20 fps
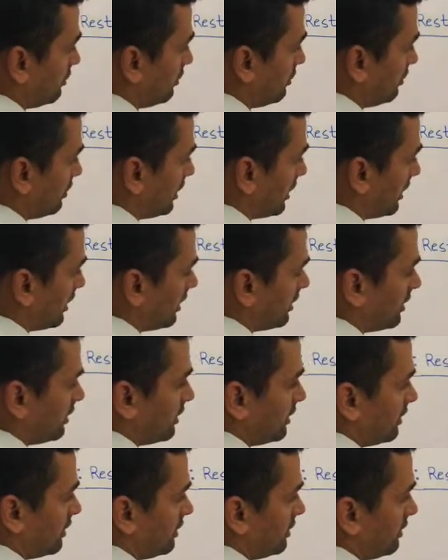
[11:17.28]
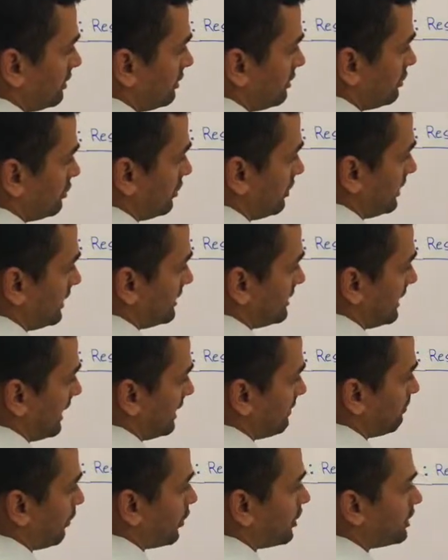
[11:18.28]
Okay, so it is
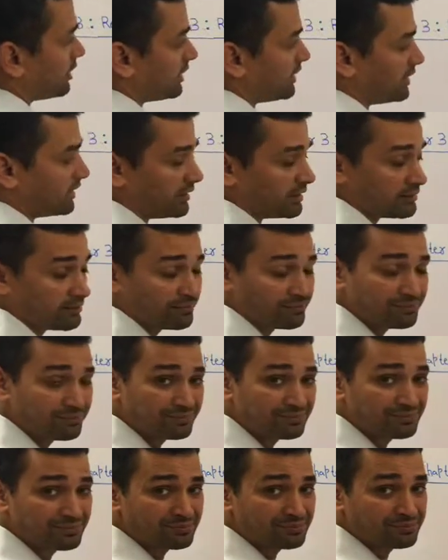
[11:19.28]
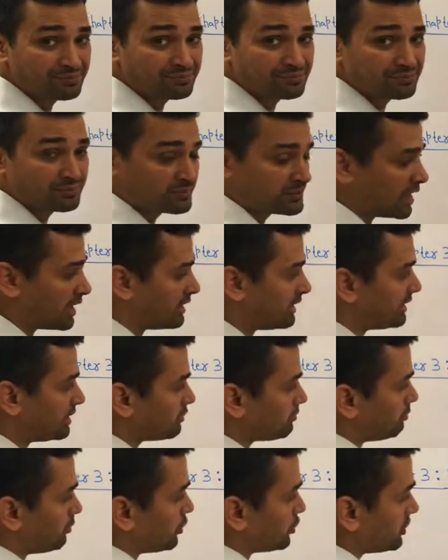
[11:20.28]
at point A, and
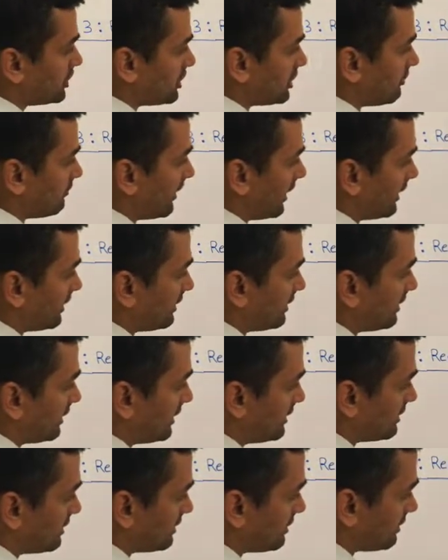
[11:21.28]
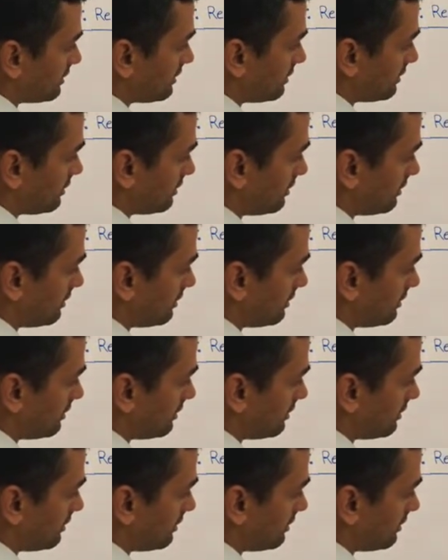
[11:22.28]
its position vector is